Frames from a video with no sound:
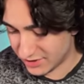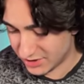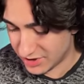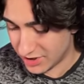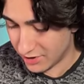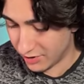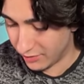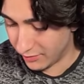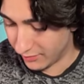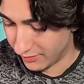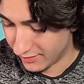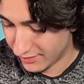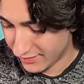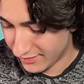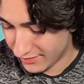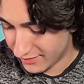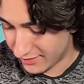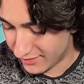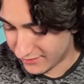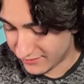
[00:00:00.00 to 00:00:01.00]
show
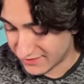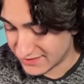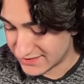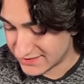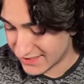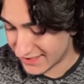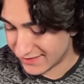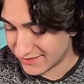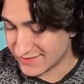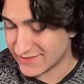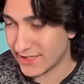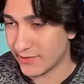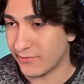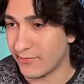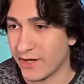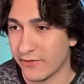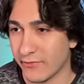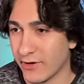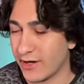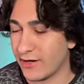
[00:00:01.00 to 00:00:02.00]
uh, the second set with
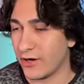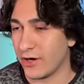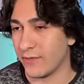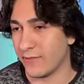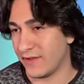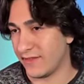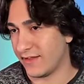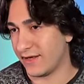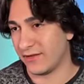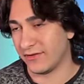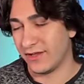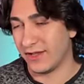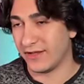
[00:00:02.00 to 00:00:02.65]
my right arm, and then I'll,